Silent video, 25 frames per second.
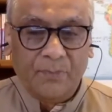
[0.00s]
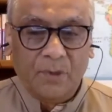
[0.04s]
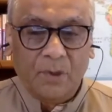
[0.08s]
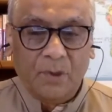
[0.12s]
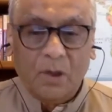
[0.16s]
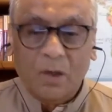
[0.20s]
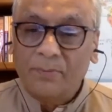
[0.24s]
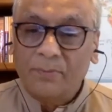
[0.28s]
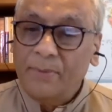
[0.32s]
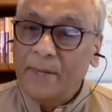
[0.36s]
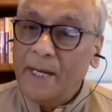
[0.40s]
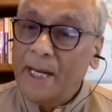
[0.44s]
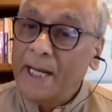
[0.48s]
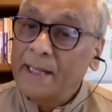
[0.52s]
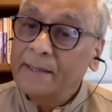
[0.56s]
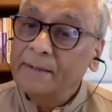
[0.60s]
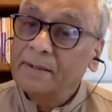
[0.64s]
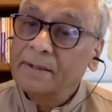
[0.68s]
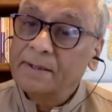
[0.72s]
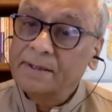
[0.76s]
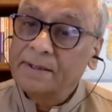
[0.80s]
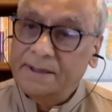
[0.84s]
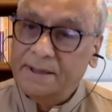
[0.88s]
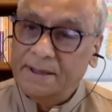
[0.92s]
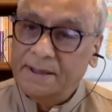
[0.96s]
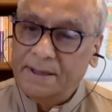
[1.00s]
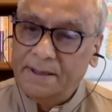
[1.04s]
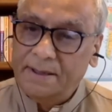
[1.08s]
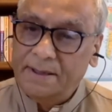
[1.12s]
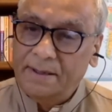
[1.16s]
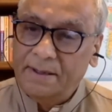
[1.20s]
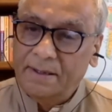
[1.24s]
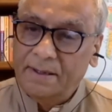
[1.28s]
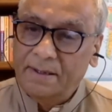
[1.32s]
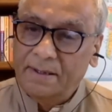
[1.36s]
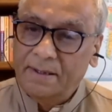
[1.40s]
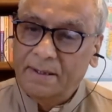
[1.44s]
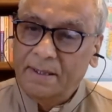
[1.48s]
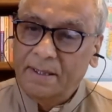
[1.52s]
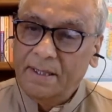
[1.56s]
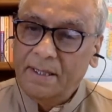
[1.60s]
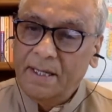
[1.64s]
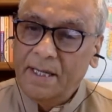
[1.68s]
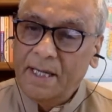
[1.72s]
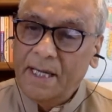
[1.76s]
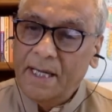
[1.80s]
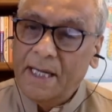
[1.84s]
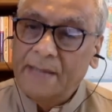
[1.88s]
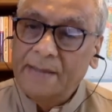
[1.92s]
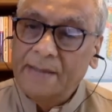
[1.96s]
of energy
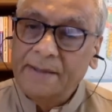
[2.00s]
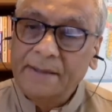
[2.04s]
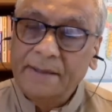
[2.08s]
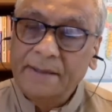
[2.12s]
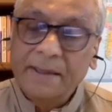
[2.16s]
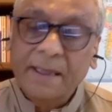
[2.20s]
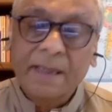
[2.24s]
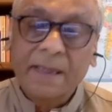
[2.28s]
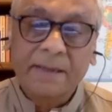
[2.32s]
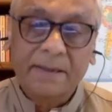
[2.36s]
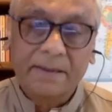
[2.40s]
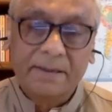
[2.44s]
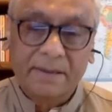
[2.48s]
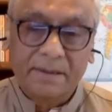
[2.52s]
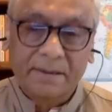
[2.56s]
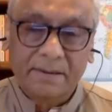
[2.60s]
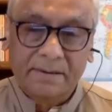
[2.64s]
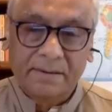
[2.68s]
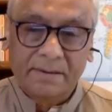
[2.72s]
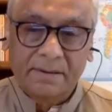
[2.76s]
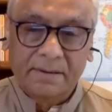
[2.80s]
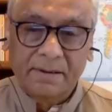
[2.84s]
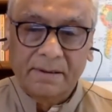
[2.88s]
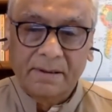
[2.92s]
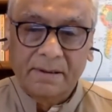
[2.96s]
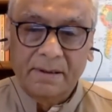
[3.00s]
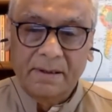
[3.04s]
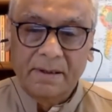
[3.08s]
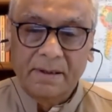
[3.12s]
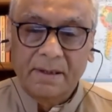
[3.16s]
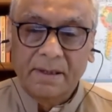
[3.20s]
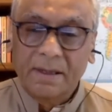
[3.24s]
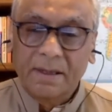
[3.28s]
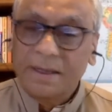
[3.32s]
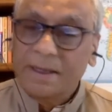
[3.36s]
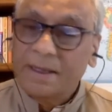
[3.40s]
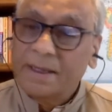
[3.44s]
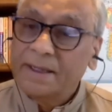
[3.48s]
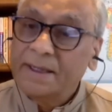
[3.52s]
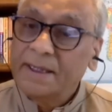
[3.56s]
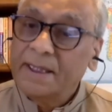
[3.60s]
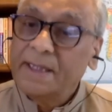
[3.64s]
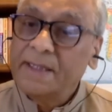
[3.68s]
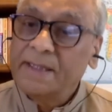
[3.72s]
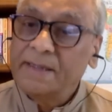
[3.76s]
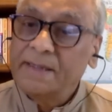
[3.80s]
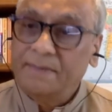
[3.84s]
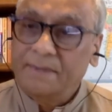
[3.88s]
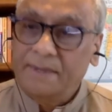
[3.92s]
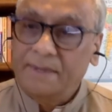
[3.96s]
and intelligence,
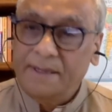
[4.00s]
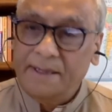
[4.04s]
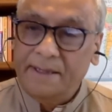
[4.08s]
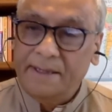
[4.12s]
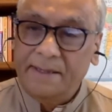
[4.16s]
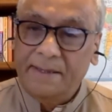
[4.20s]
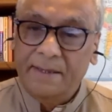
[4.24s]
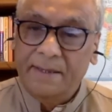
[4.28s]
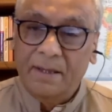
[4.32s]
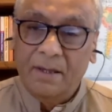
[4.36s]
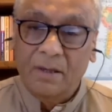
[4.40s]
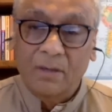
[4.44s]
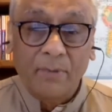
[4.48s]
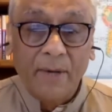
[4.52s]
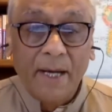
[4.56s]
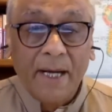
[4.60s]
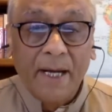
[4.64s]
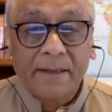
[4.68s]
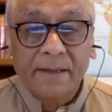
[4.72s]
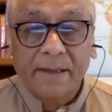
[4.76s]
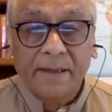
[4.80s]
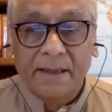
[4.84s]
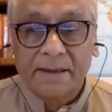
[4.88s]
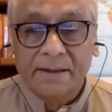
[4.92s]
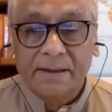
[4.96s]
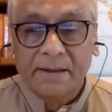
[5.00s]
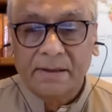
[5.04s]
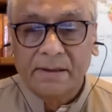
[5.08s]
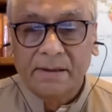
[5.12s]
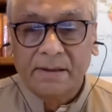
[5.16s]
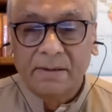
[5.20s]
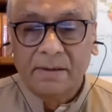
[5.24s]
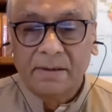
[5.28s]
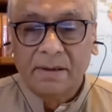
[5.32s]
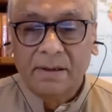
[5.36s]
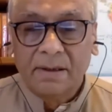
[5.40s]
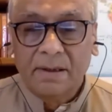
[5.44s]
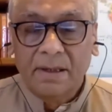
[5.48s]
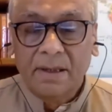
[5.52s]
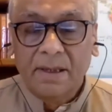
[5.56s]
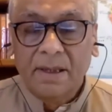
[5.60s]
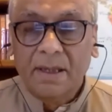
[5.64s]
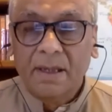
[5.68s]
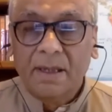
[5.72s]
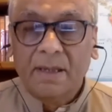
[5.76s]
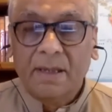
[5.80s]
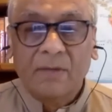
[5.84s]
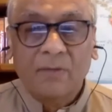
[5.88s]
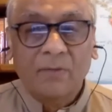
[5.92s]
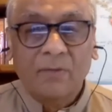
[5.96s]
creativity, awareness,
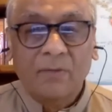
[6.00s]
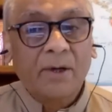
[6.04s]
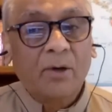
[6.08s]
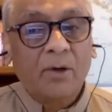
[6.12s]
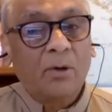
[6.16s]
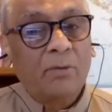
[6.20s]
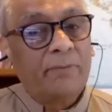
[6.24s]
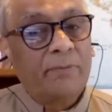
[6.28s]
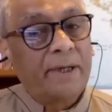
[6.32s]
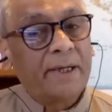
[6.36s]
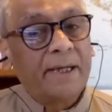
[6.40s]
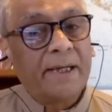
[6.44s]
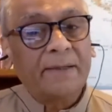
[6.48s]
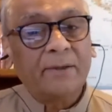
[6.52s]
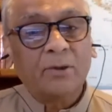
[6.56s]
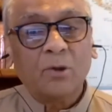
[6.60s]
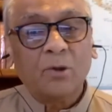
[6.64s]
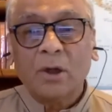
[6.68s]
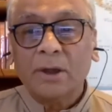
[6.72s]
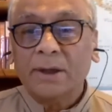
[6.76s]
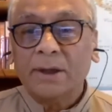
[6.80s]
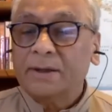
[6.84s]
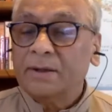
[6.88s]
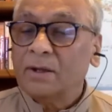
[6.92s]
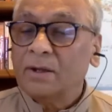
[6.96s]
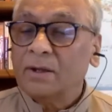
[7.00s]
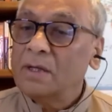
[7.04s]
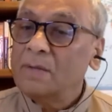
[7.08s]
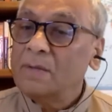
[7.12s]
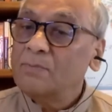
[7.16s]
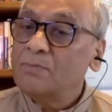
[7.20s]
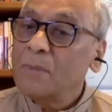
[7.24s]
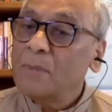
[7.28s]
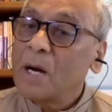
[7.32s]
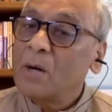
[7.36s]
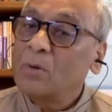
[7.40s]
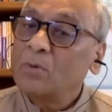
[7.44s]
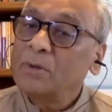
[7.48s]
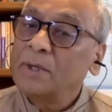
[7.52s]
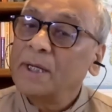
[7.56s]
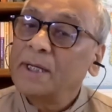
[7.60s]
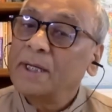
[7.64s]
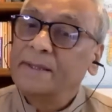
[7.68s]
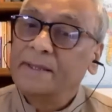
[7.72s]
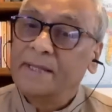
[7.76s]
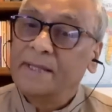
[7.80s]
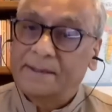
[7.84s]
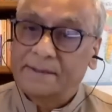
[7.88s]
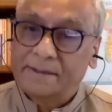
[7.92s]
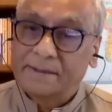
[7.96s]
we, call, we can call it
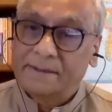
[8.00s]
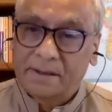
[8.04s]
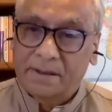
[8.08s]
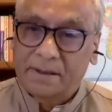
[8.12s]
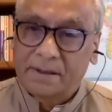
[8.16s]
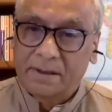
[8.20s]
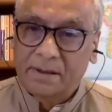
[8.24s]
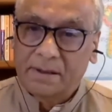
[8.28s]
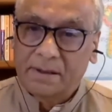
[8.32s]
unboundedness.